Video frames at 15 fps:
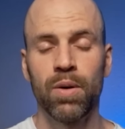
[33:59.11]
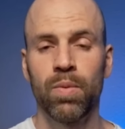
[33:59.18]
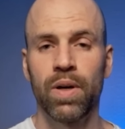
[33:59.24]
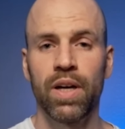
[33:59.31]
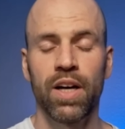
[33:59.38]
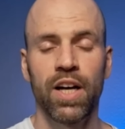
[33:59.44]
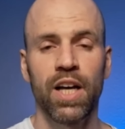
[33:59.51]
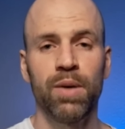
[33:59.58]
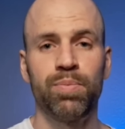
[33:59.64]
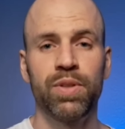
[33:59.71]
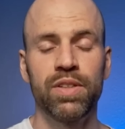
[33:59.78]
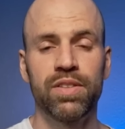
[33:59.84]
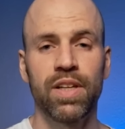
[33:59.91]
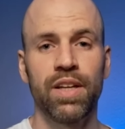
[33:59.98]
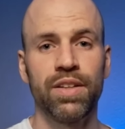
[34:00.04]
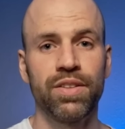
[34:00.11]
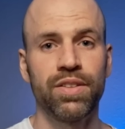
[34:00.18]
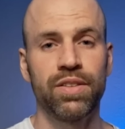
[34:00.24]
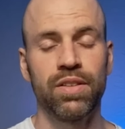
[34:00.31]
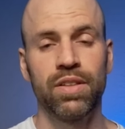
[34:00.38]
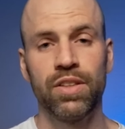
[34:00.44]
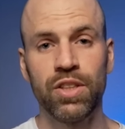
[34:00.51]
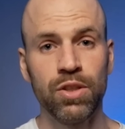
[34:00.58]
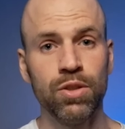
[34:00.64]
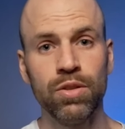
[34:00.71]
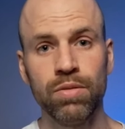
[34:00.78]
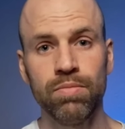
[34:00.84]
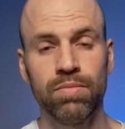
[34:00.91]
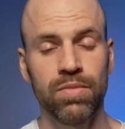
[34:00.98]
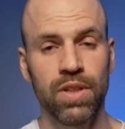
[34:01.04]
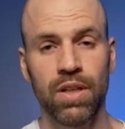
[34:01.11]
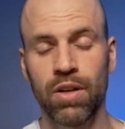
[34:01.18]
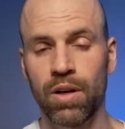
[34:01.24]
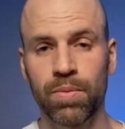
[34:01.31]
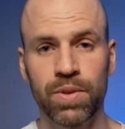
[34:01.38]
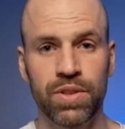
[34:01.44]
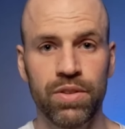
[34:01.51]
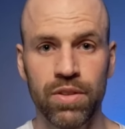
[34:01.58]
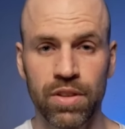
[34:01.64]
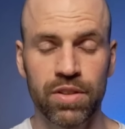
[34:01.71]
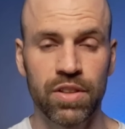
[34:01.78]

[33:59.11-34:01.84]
where I present you along with your